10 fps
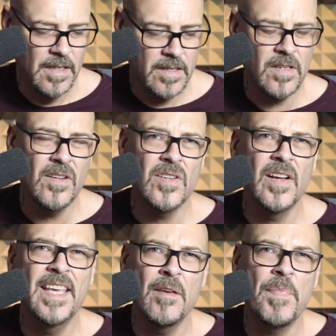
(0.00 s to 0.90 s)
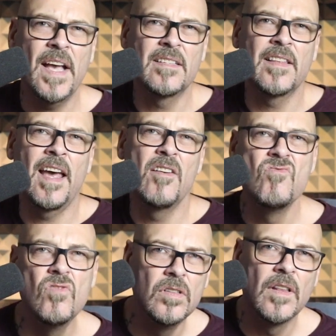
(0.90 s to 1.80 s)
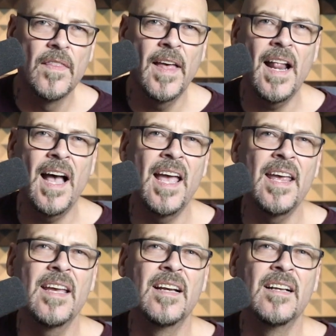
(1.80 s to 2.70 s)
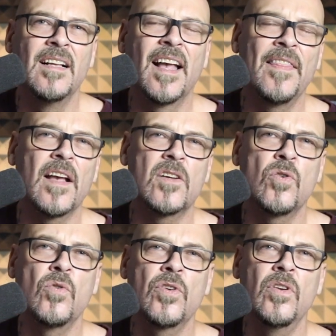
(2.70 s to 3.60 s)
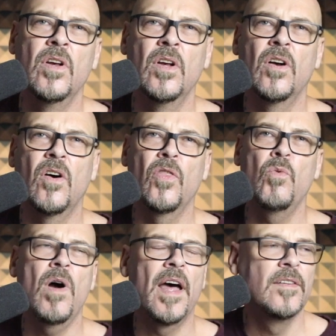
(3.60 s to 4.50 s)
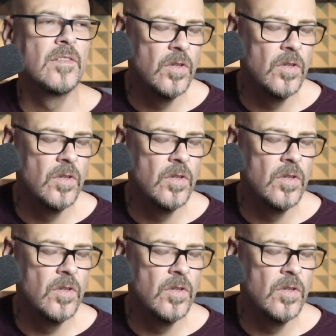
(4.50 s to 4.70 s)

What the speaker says: As long as I get back to that A and that chord on the 1.